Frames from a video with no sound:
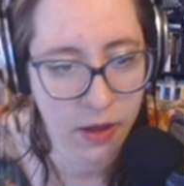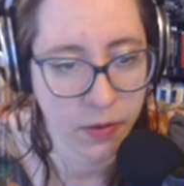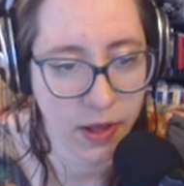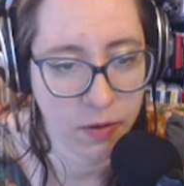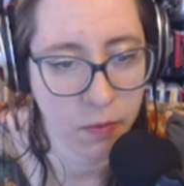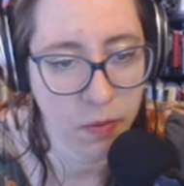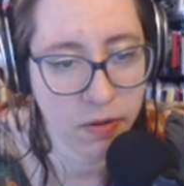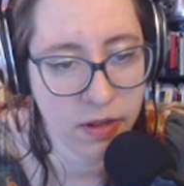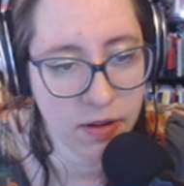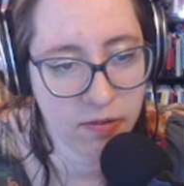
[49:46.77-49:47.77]
Okay,
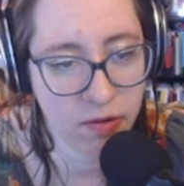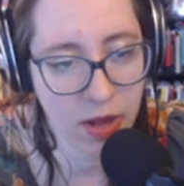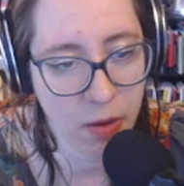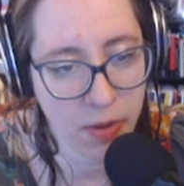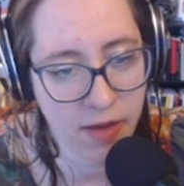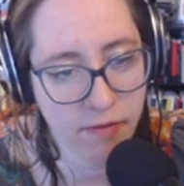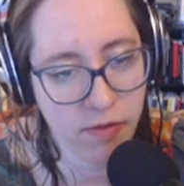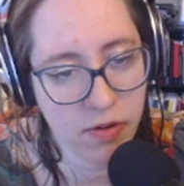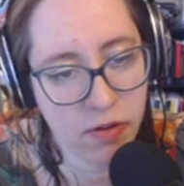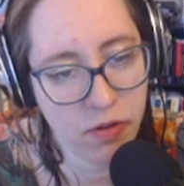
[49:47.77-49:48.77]
cool. So yeah, we have
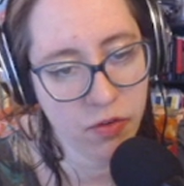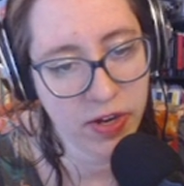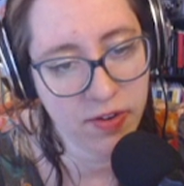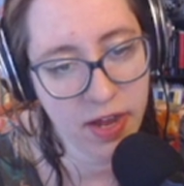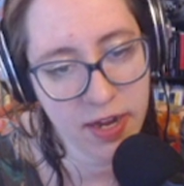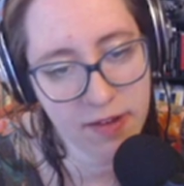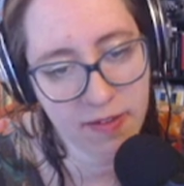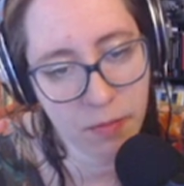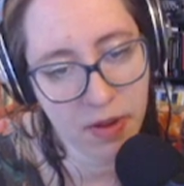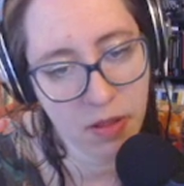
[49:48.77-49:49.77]
D tonic
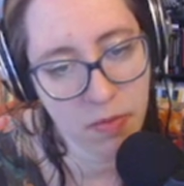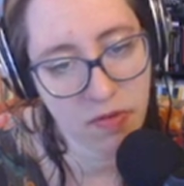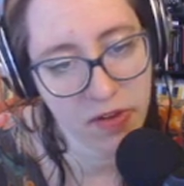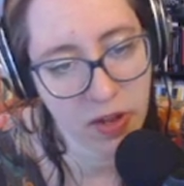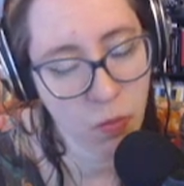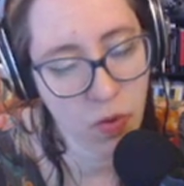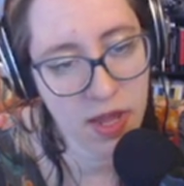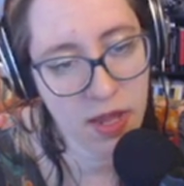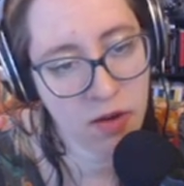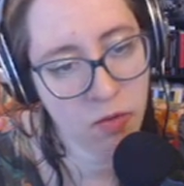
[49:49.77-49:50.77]
set by the music and
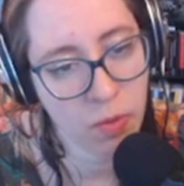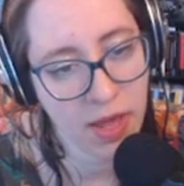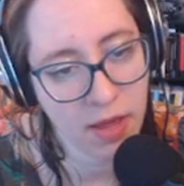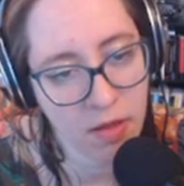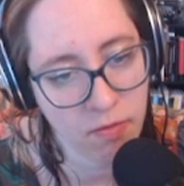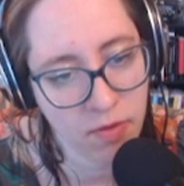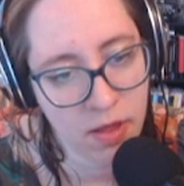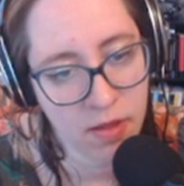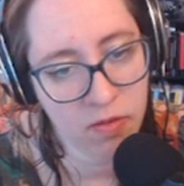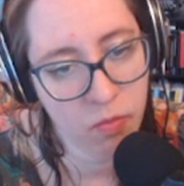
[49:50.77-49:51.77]
wind. We have
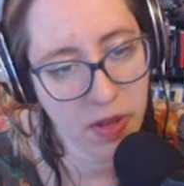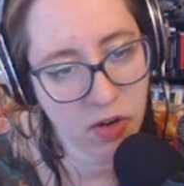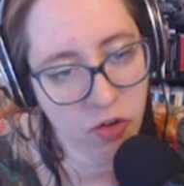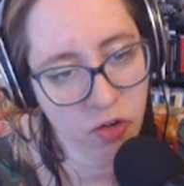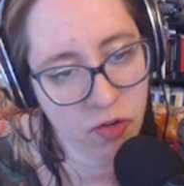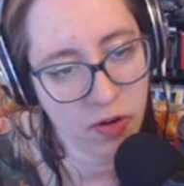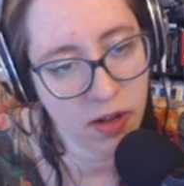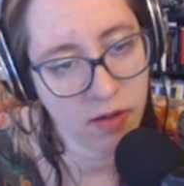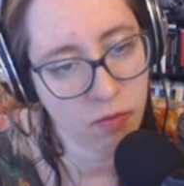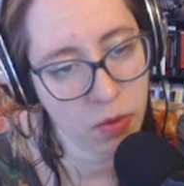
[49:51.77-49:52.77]
speech
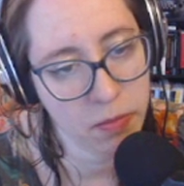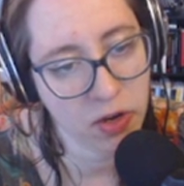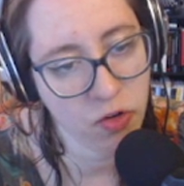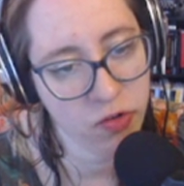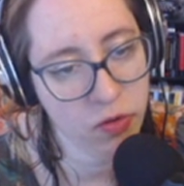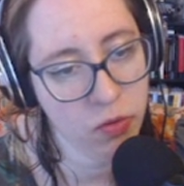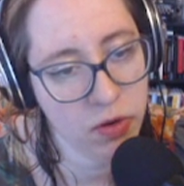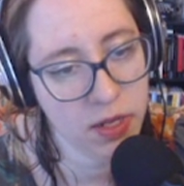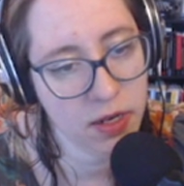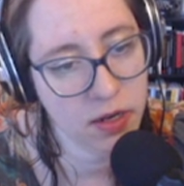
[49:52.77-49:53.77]
of women and
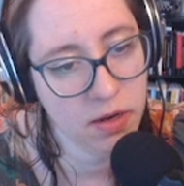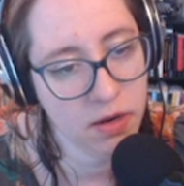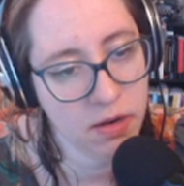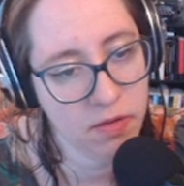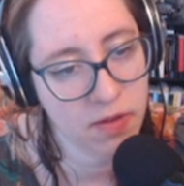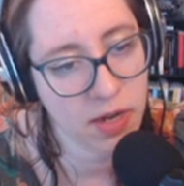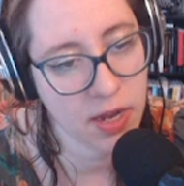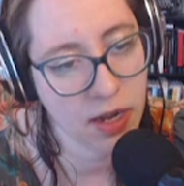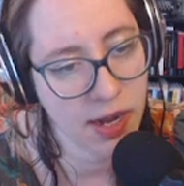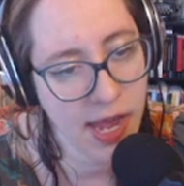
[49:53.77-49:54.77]
children sitting
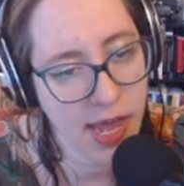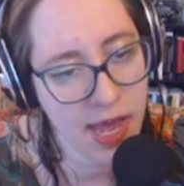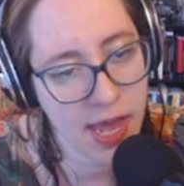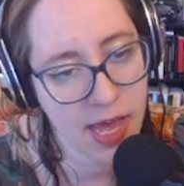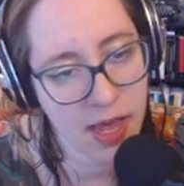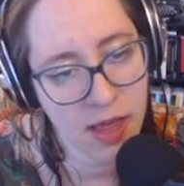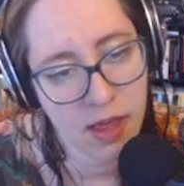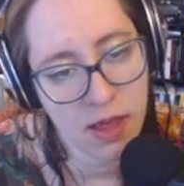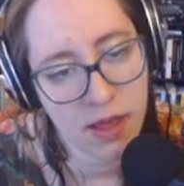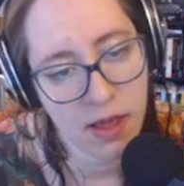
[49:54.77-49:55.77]
in an A,
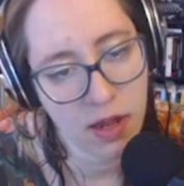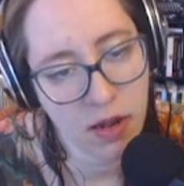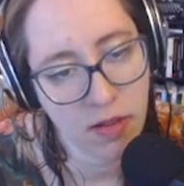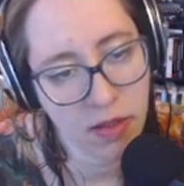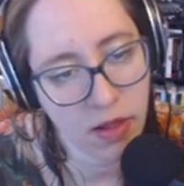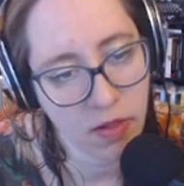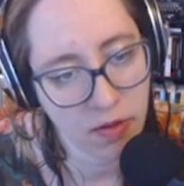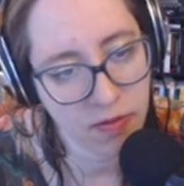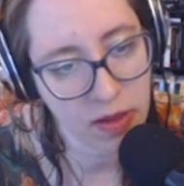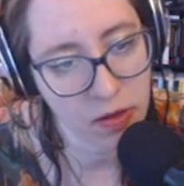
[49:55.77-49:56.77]
and then the
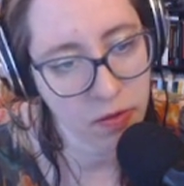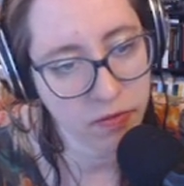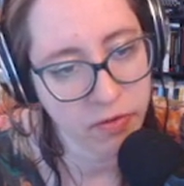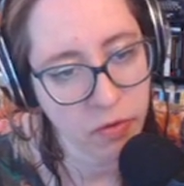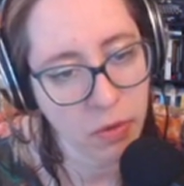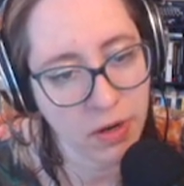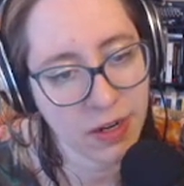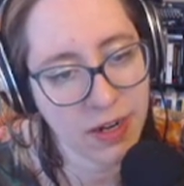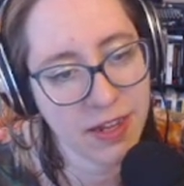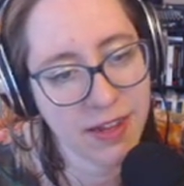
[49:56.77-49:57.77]
seagulls who
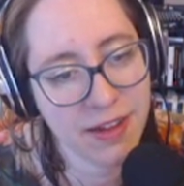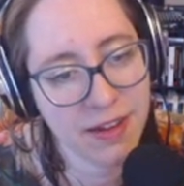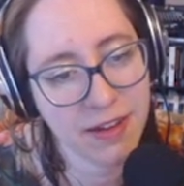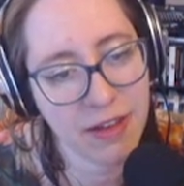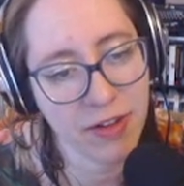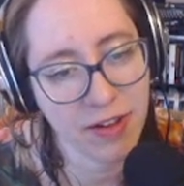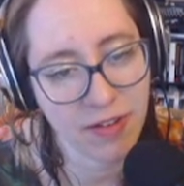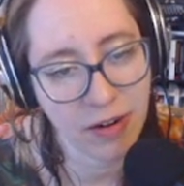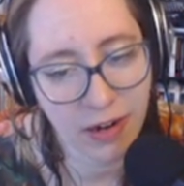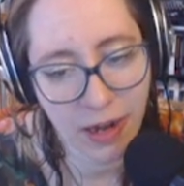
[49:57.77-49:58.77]
are giving us
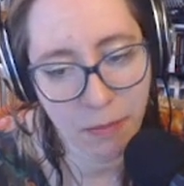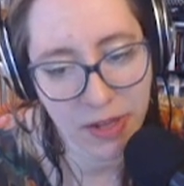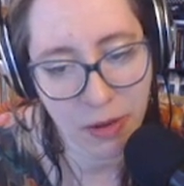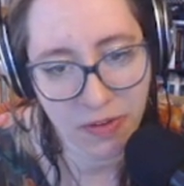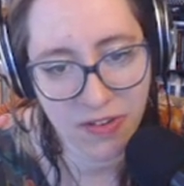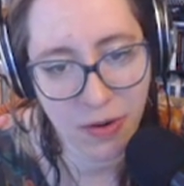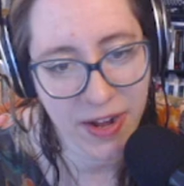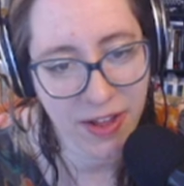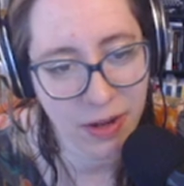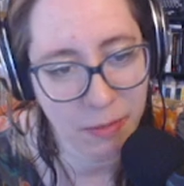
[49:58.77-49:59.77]
our ambiguous
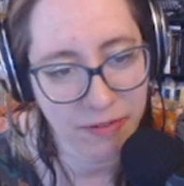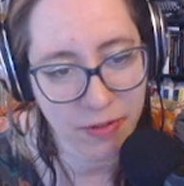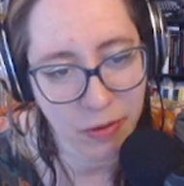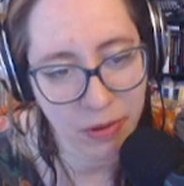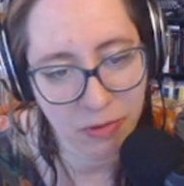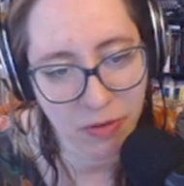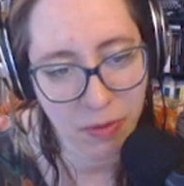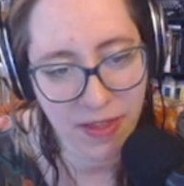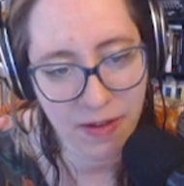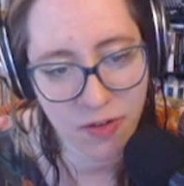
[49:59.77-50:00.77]
tonality by floating
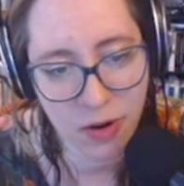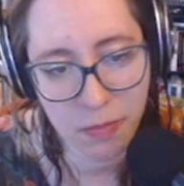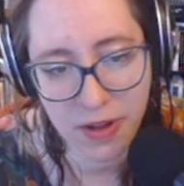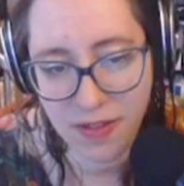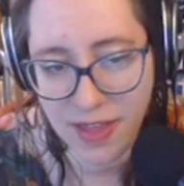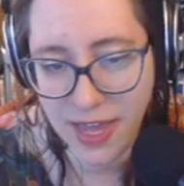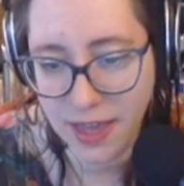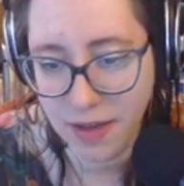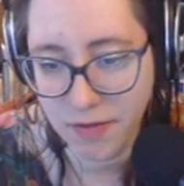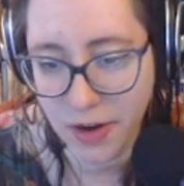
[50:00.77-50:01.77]
between the F sharp and
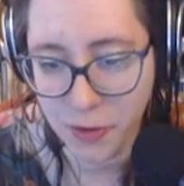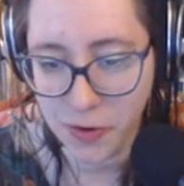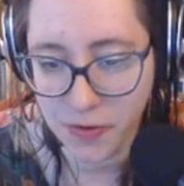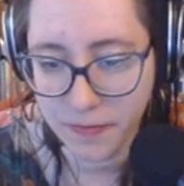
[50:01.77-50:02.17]
the F natural.